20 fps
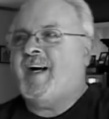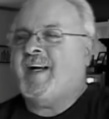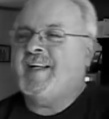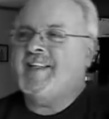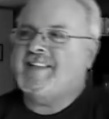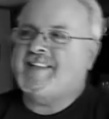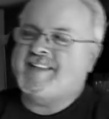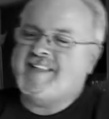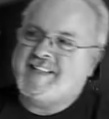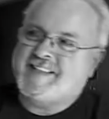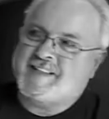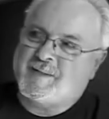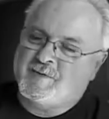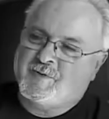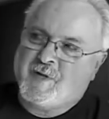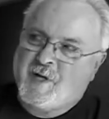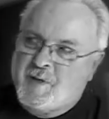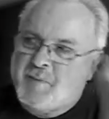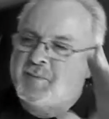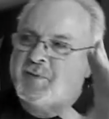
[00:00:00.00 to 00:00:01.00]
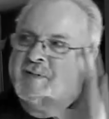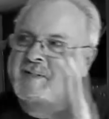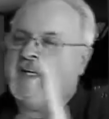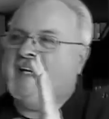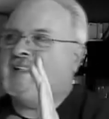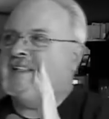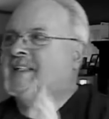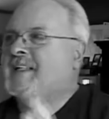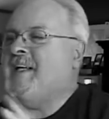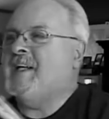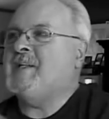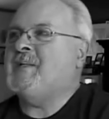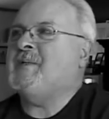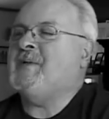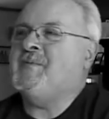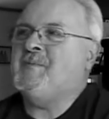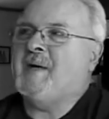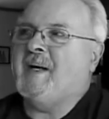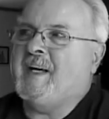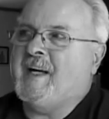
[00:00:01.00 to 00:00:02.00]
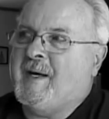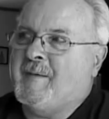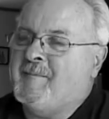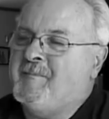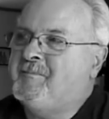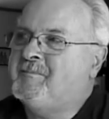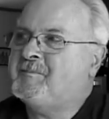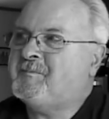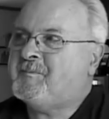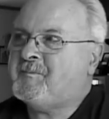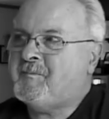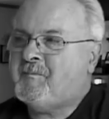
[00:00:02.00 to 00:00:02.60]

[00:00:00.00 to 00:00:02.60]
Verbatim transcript: rockets this. I'm trying to put that together in my head.